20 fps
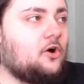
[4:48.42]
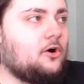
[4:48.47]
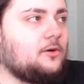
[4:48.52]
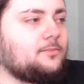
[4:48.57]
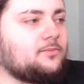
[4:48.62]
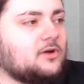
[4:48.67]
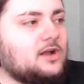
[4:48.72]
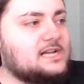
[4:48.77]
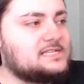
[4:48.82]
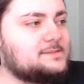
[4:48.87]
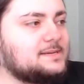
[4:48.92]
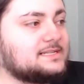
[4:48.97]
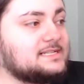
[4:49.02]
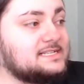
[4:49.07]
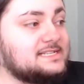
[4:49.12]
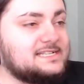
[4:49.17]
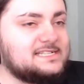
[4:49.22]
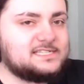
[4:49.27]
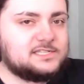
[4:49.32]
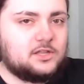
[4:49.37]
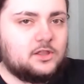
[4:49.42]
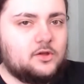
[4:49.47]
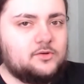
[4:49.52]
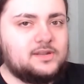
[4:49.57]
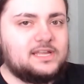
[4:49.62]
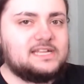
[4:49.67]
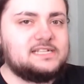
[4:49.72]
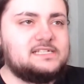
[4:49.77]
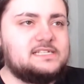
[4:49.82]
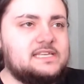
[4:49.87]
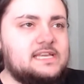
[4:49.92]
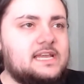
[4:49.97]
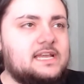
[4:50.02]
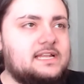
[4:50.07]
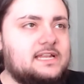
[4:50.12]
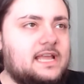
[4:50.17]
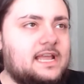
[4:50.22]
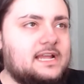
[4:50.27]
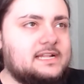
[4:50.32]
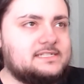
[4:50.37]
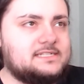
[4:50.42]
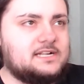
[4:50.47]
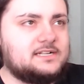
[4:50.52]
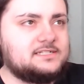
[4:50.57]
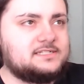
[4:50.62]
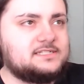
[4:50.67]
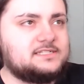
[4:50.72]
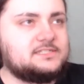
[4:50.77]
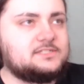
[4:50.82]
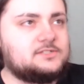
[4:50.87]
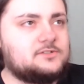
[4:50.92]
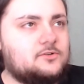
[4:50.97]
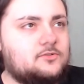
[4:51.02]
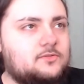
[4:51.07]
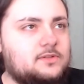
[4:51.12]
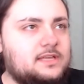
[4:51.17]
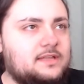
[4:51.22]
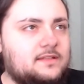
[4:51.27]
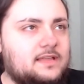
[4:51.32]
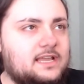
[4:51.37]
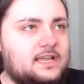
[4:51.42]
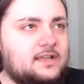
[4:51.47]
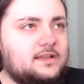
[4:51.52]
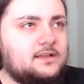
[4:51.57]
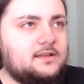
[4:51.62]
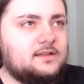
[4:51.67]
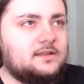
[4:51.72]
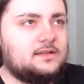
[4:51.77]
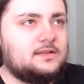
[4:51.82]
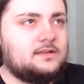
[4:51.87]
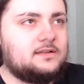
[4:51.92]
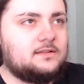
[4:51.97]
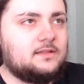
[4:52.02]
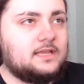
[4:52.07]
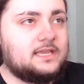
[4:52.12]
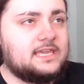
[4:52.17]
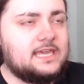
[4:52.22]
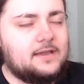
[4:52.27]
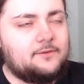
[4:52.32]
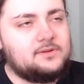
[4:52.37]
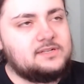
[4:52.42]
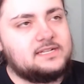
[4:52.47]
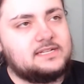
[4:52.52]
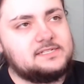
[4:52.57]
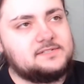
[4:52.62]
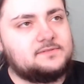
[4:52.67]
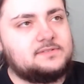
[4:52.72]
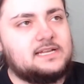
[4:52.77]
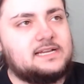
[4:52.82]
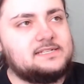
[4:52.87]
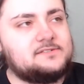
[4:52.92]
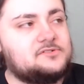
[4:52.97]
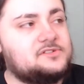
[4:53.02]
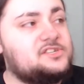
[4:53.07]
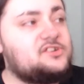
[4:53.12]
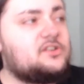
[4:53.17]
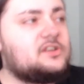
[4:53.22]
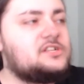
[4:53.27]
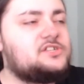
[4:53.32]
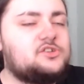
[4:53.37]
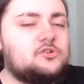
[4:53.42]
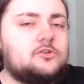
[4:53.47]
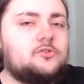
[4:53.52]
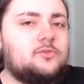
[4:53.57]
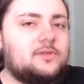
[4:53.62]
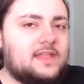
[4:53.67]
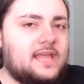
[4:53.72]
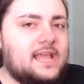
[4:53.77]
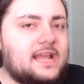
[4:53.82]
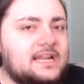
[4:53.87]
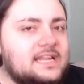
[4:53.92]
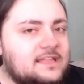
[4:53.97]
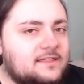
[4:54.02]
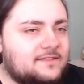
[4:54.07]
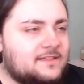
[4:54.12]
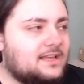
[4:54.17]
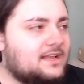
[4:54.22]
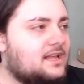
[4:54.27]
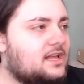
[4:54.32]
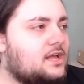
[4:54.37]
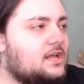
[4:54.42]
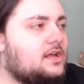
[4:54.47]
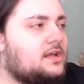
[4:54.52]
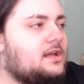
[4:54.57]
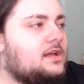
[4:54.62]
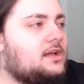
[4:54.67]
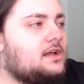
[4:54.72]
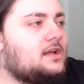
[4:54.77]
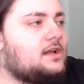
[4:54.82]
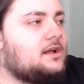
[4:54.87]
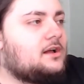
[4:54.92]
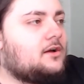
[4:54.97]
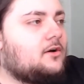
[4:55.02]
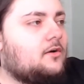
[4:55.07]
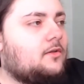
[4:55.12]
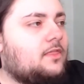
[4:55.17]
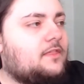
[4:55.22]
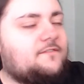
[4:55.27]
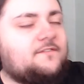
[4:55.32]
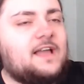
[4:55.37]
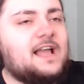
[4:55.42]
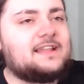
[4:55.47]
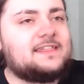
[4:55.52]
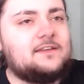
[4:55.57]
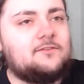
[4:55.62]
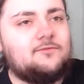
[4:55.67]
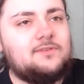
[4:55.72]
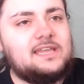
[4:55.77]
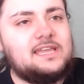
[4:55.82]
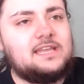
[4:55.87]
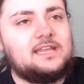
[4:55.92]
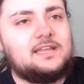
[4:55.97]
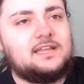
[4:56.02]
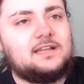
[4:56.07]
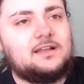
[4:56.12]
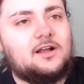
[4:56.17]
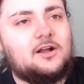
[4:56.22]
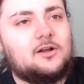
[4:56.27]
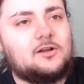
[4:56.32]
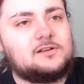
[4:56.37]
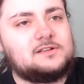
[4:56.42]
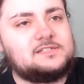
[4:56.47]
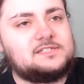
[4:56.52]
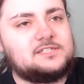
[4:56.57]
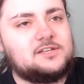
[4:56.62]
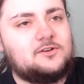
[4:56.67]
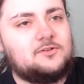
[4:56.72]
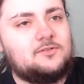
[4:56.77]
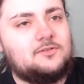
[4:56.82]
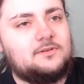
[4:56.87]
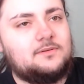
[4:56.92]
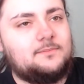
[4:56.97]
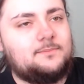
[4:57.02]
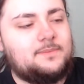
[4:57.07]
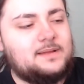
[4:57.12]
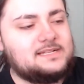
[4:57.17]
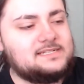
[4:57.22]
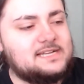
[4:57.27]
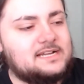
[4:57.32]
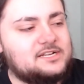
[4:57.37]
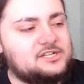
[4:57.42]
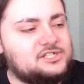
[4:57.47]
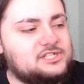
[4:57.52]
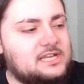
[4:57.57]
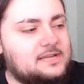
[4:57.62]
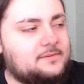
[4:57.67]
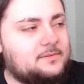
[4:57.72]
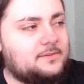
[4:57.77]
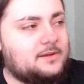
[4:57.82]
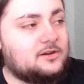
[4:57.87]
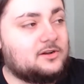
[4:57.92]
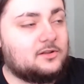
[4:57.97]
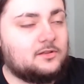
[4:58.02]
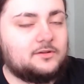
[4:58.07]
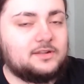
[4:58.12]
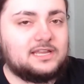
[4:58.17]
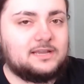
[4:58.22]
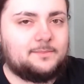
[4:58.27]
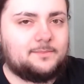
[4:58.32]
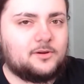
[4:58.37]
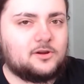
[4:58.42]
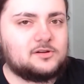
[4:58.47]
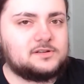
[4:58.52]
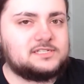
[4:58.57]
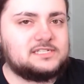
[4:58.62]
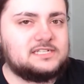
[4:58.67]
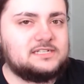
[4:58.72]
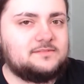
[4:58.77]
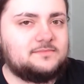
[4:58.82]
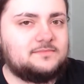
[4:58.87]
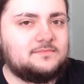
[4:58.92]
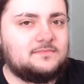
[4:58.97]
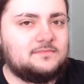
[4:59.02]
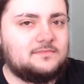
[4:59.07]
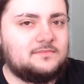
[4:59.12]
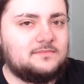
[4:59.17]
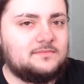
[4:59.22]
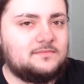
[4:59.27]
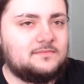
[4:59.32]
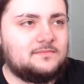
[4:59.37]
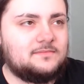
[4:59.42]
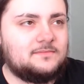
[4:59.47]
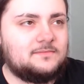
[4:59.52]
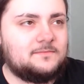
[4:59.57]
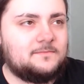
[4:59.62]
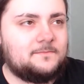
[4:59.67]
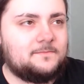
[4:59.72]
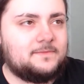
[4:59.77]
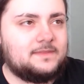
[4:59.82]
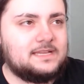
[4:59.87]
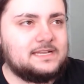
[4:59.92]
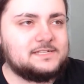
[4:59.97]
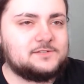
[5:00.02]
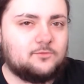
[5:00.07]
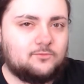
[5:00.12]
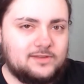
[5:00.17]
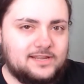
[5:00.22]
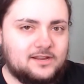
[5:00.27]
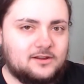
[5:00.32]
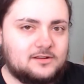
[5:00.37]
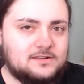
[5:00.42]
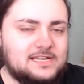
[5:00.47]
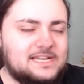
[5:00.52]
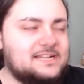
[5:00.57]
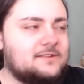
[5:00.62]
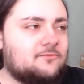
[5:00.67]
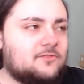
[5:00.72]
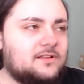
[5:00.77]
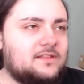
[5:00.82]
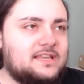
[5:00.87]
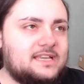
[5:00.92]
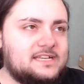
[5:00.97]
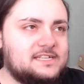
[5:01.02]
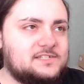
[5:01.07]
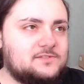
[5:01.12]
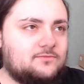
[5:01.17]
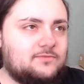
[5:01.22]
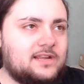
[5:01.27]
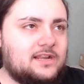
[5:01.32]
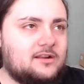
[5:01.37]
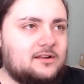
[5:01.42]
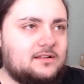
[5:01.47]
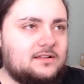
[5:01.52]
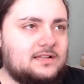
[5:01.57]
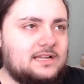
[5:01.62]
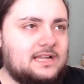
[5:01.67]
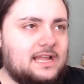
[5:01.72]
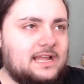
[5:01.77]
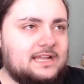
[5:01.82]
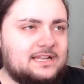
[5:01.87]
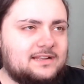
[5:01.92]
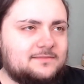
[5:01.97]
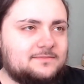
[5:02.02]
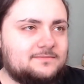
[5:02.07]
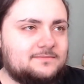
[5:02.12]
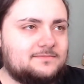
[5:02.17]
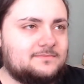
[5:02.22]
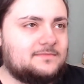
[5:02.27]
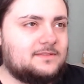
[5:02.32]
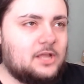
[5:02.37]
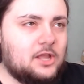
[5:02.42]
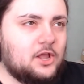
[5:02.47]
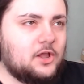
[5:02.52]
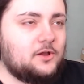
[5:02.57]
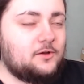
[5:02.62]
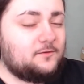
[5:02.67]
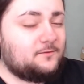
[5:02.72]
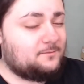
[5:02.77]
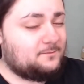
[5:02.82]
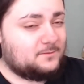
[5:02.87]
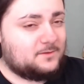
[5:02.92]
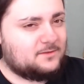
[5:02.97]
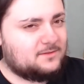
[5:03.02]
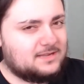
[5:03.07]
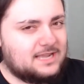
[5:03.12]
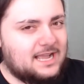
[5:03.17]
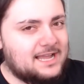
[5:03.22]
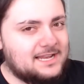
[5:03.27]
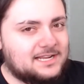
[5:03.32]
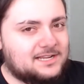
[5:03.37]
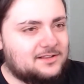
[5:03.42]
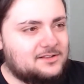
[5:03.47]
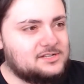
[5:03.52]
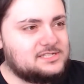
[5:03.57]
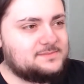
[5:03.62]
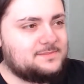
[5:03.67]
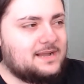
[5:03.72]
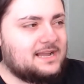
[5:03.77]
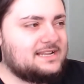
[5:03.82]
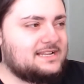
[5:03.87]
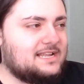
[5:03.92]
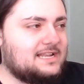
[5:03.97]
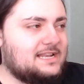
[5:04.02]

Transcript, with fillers: the whole prospect, it's cloning DNA. It's not solely like like yeah, we did this with dinosaurs. You can do it with anything the fact that we are so bent out of shape about cloning a person is weird. It really is weird and kind of close